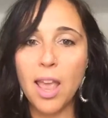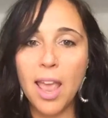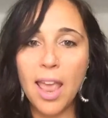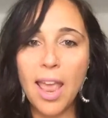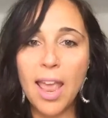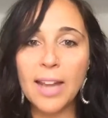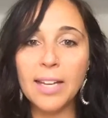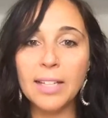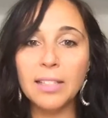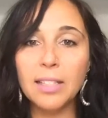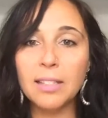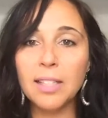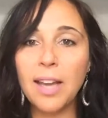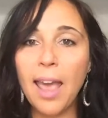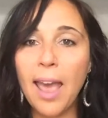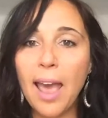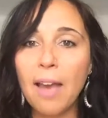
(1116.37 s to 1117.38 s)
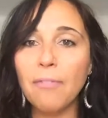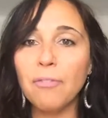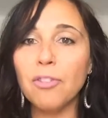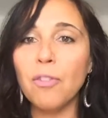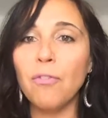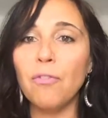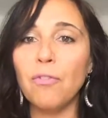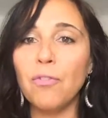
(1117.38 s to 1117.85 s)
And it doesn't have
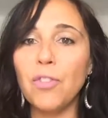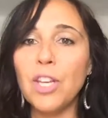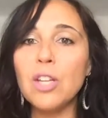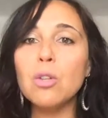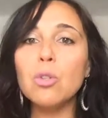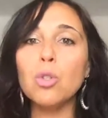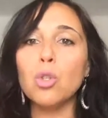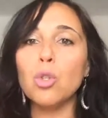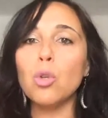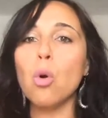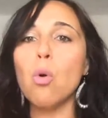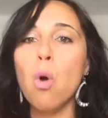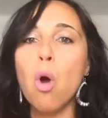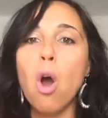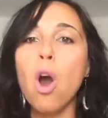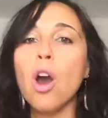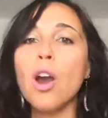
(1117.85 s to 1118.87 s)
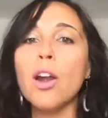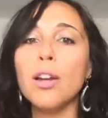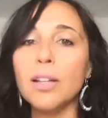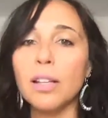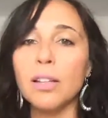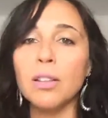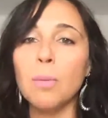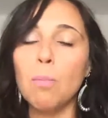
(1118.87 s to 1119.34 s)
to feel so
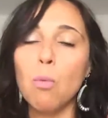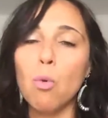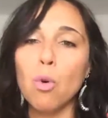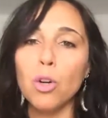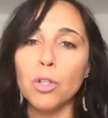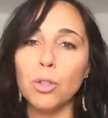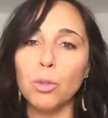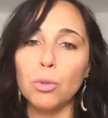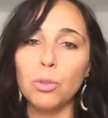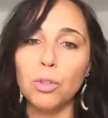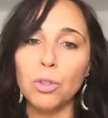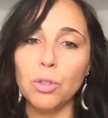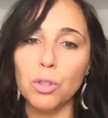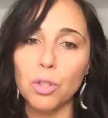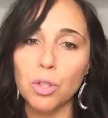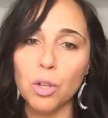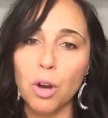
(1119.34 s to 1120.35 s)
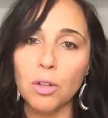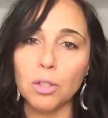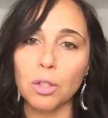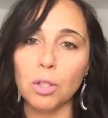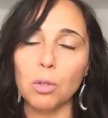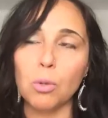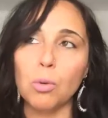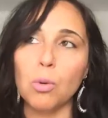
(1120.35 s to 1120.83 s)
hard the more you start
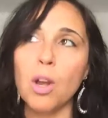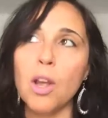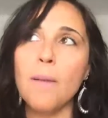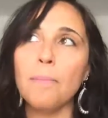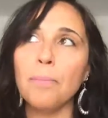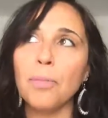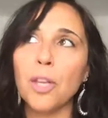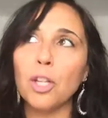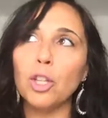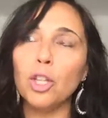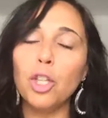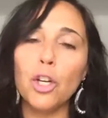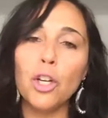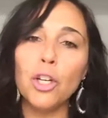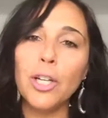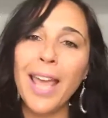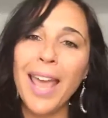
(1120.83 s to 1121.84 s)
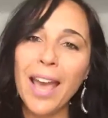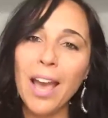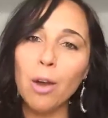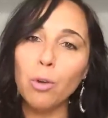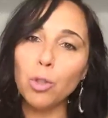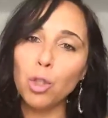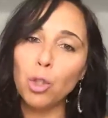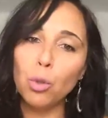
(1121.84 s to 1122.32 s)
to learn
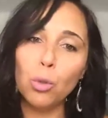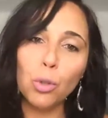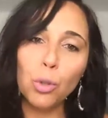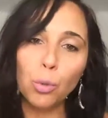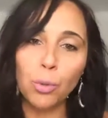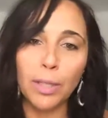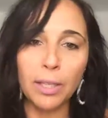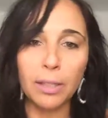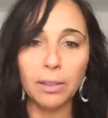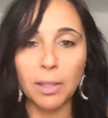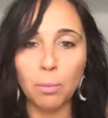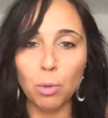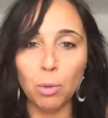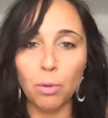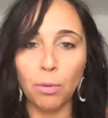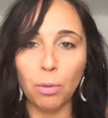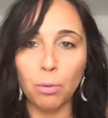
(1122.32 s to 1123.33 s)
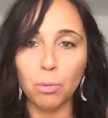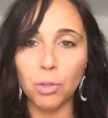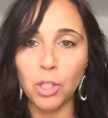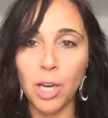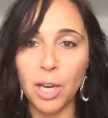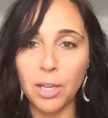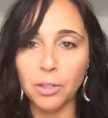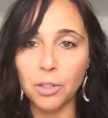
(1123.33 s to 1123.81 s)
how you uniquely move through
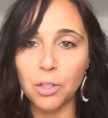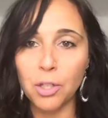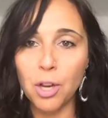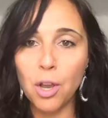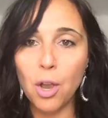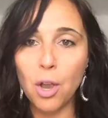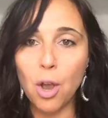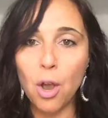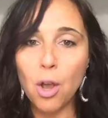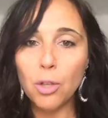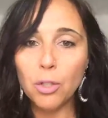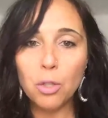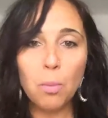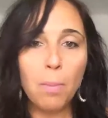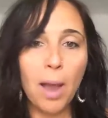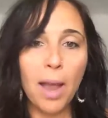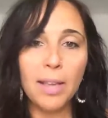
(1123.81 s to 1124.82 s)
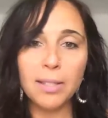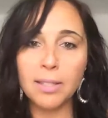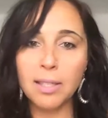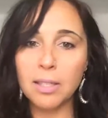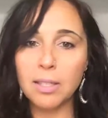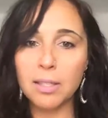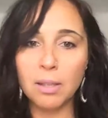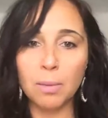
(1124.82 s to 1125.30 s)
change. So my
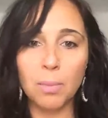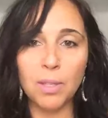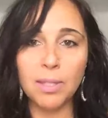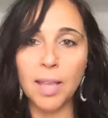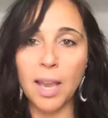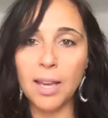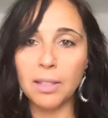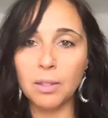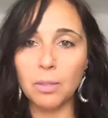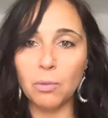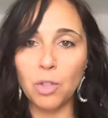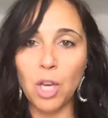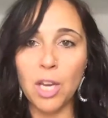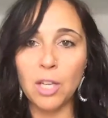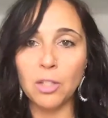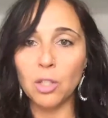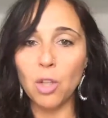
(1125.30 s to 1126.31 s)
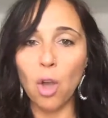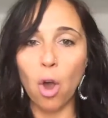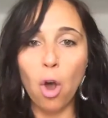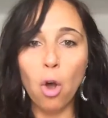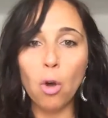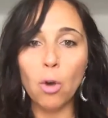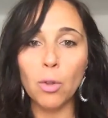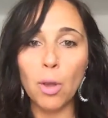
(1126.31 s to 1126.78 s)
system, the science of change, is
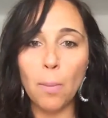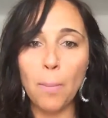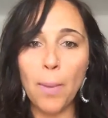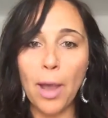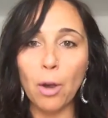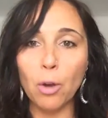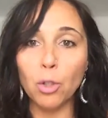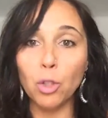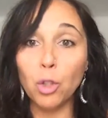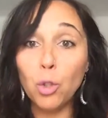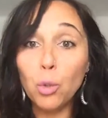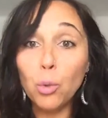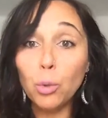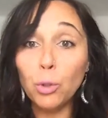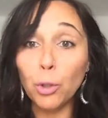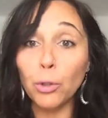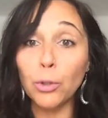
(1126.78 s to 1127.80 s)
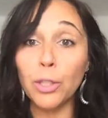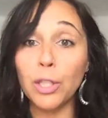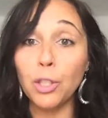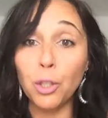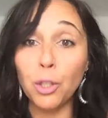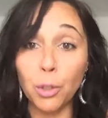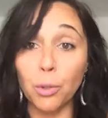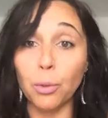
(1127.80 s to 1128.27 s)
all about you
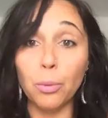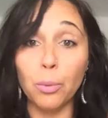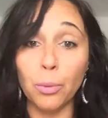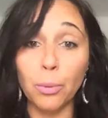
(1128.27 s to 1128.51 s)
learning you.